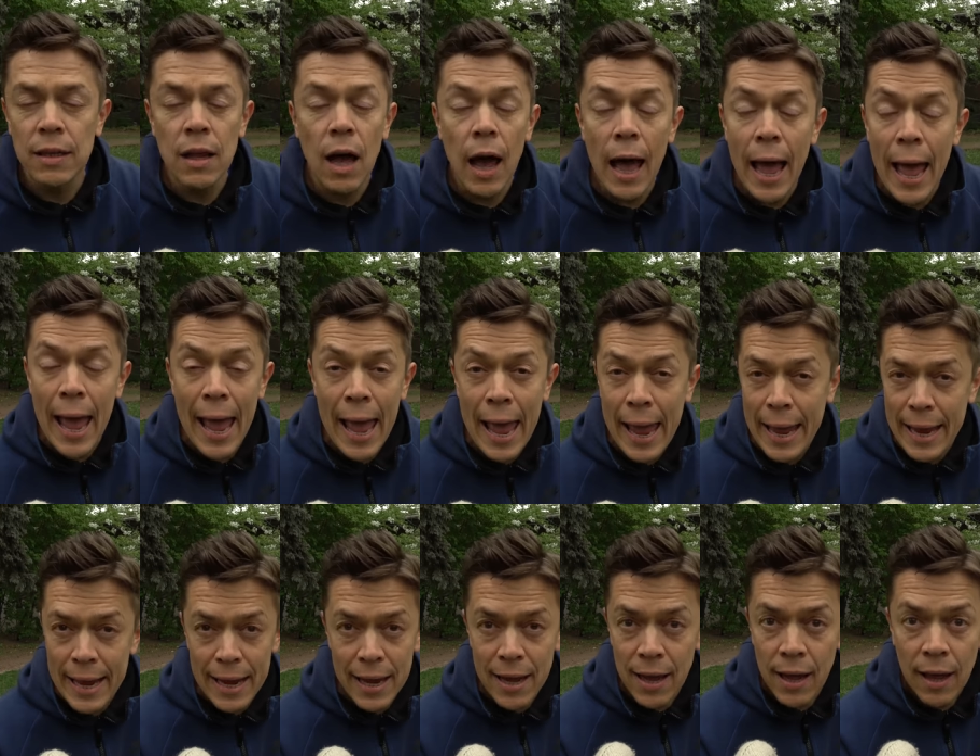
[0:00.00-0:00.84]
an
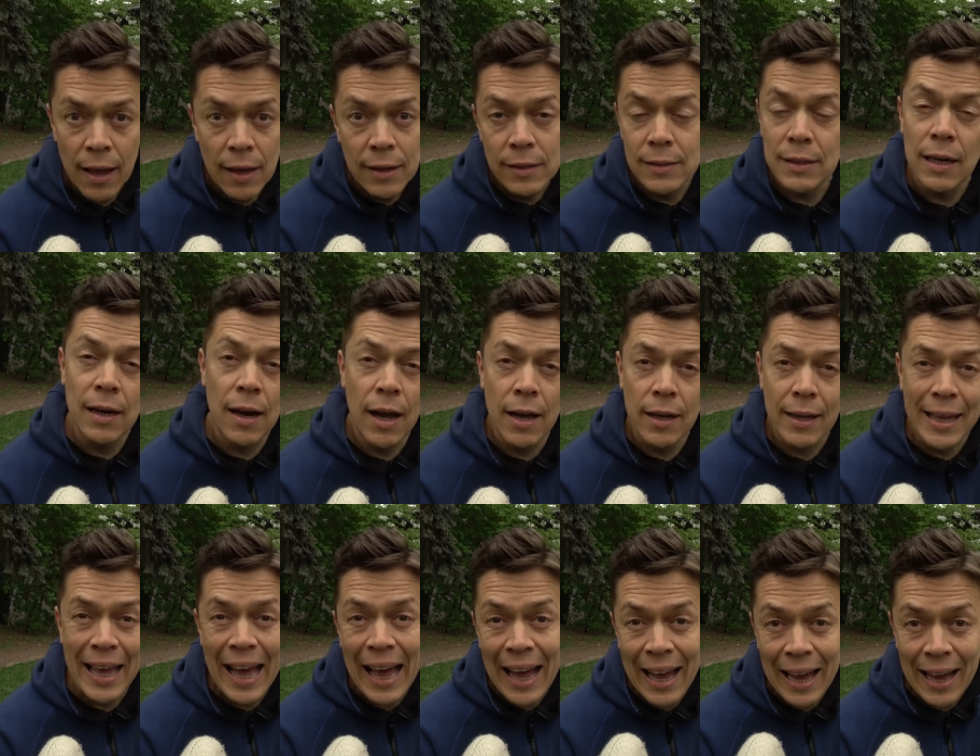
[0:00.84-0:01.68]
a,
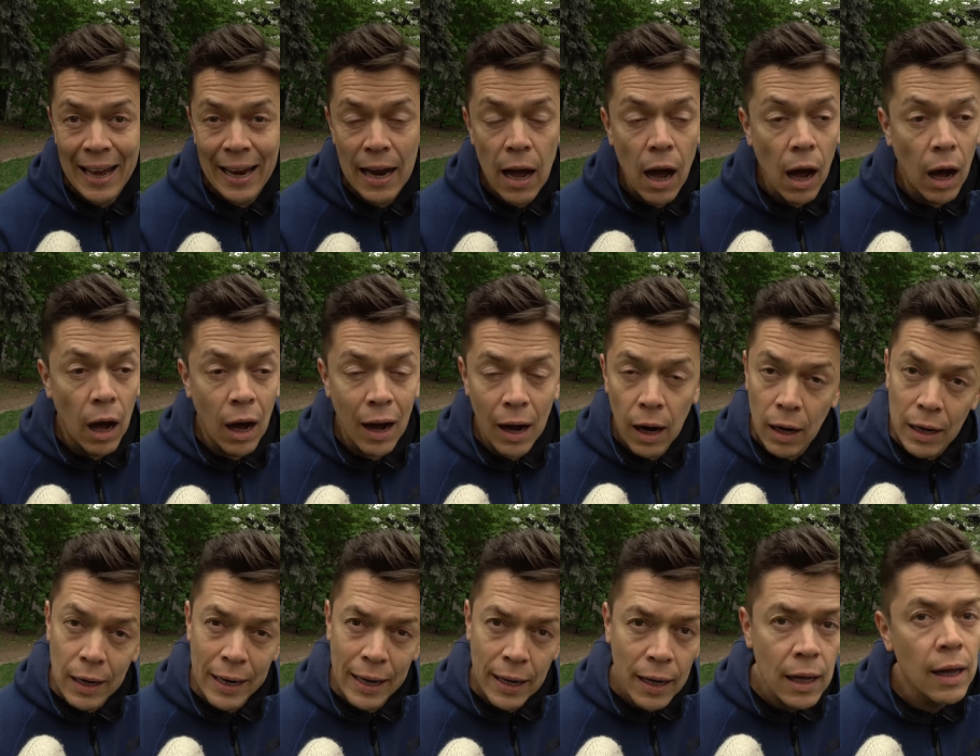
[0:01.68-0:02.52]
like a
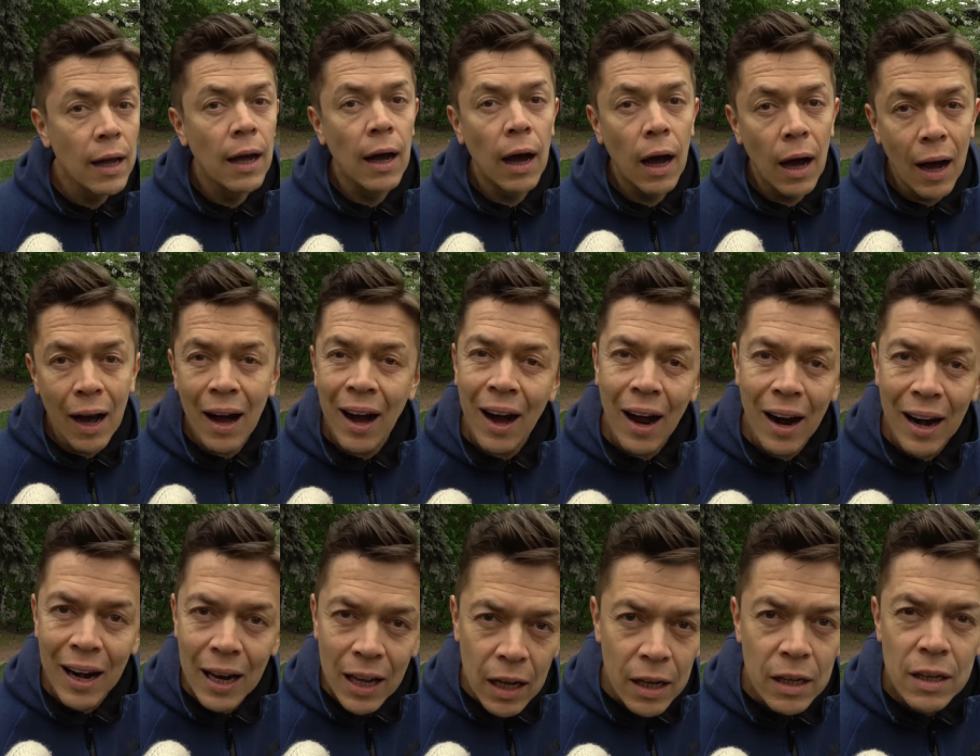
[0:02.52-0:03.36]
Ali.
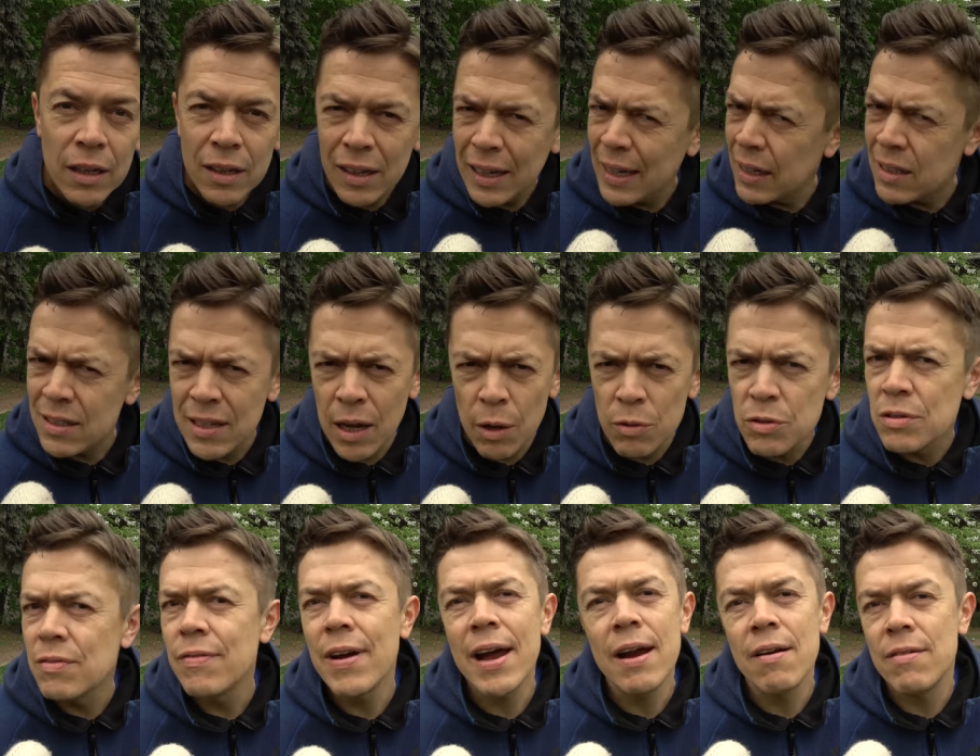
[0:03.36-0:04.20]
Ali, it
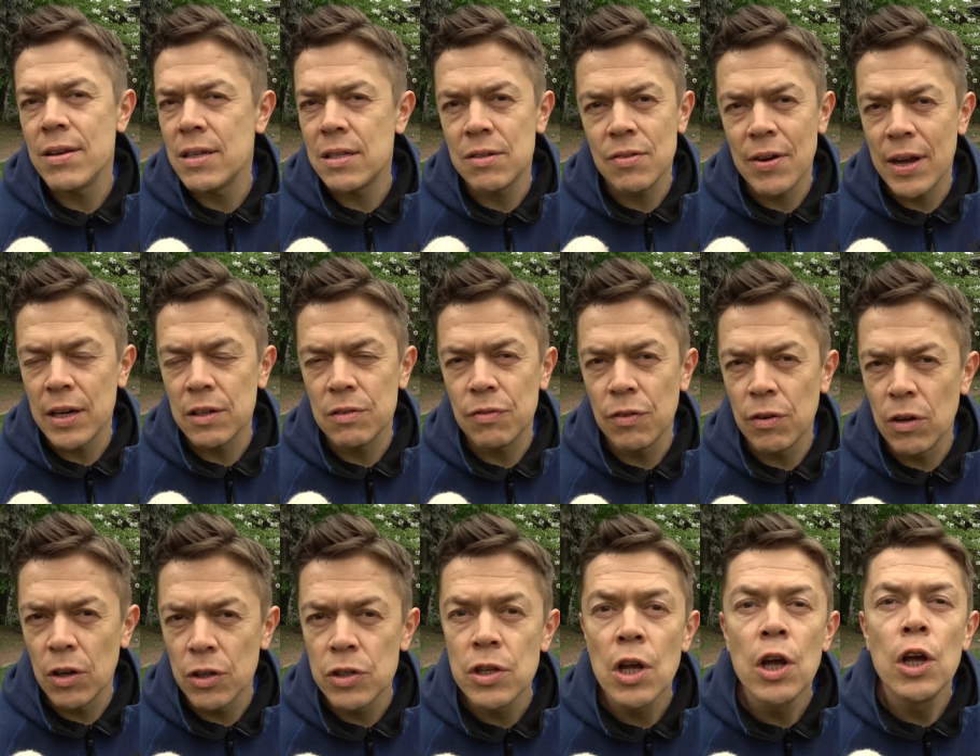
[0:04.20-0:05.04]
sounds very strange
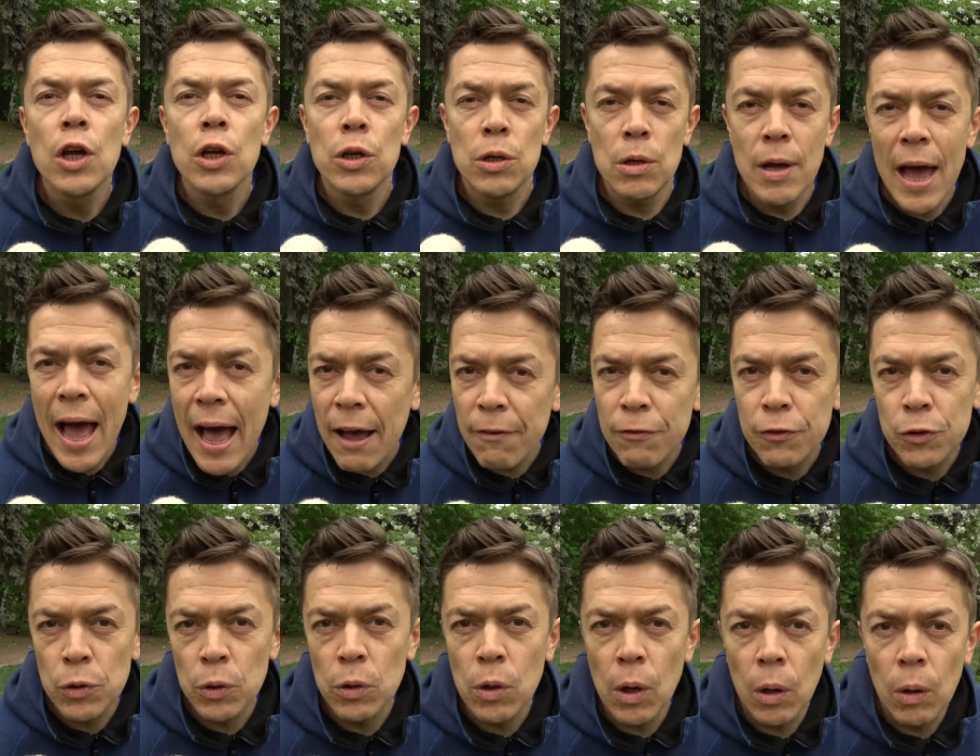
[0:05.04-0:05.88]
for us. You
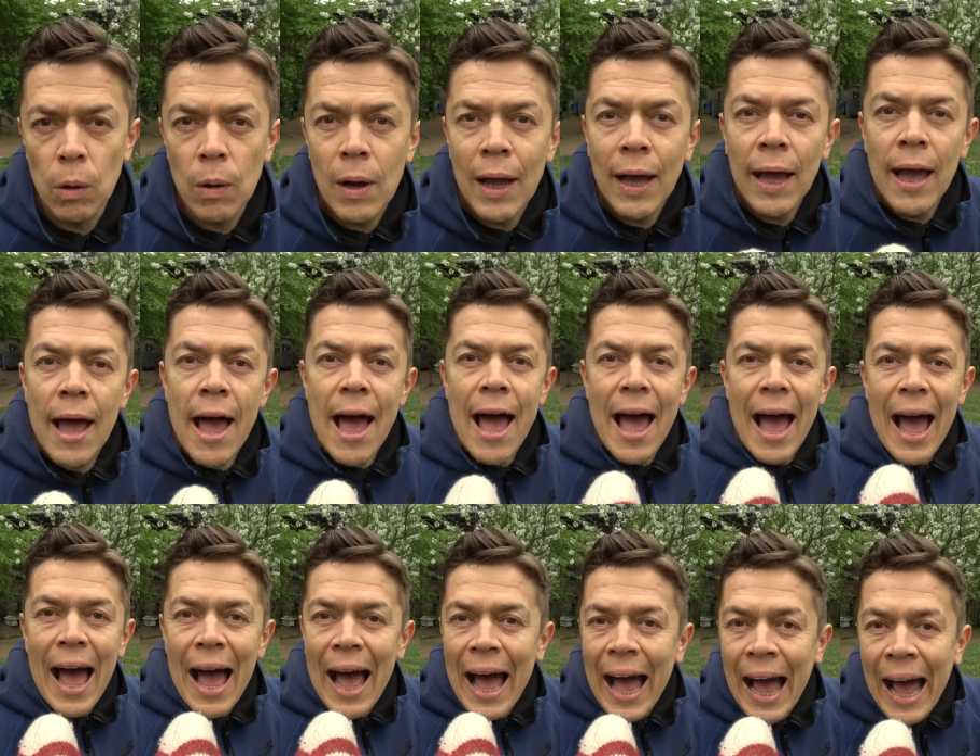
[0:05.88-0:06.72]
have to go
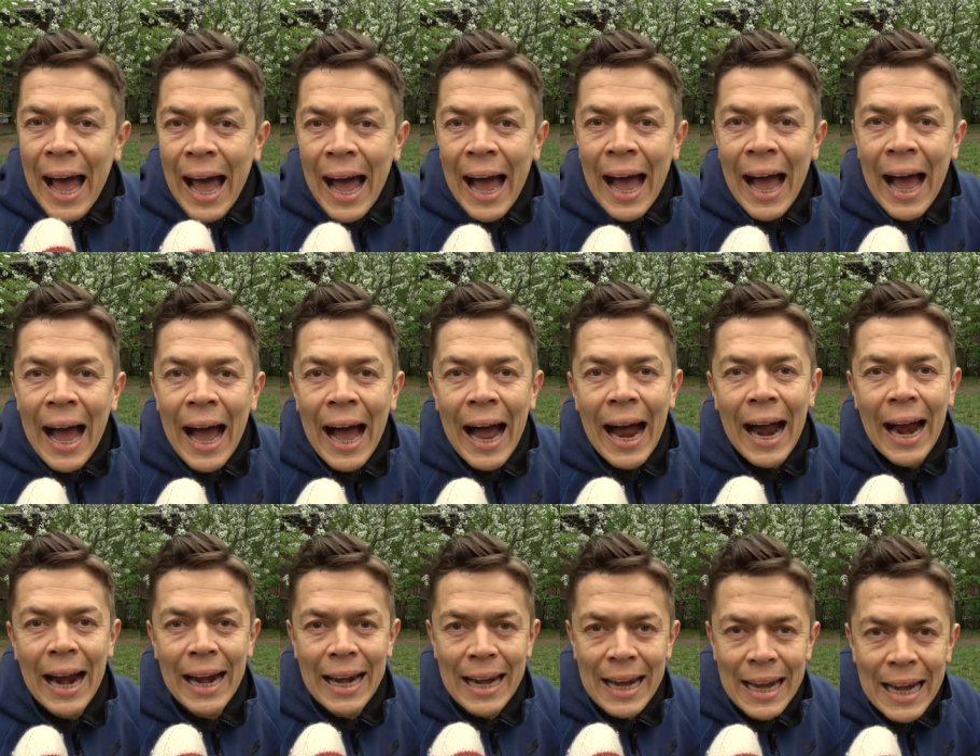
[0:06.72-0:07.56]

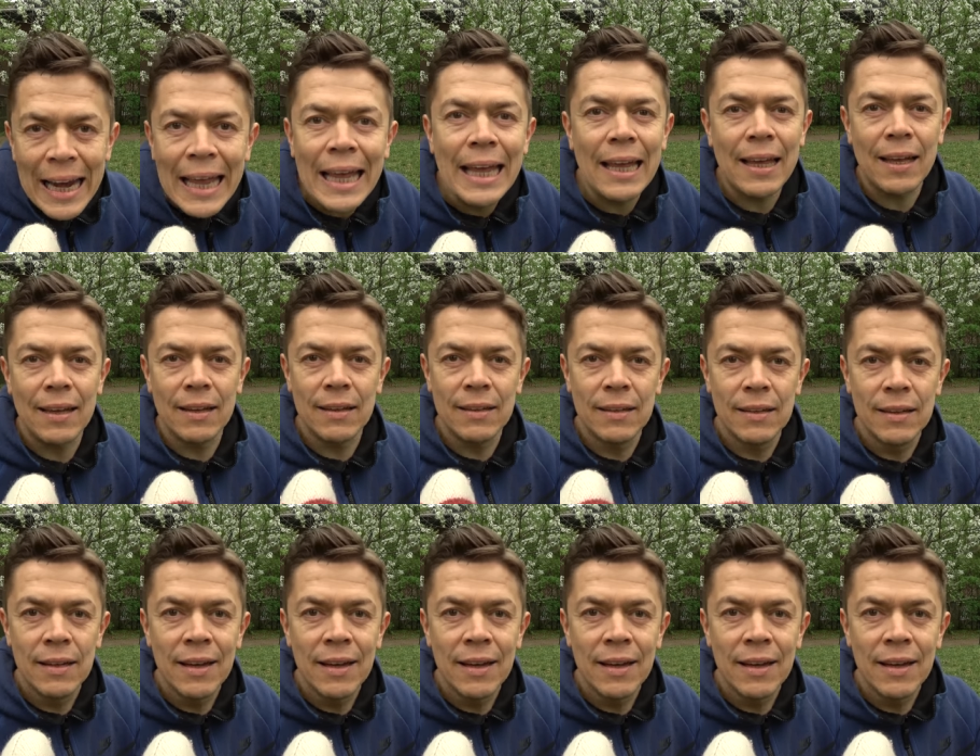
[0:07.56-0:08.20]
Ali,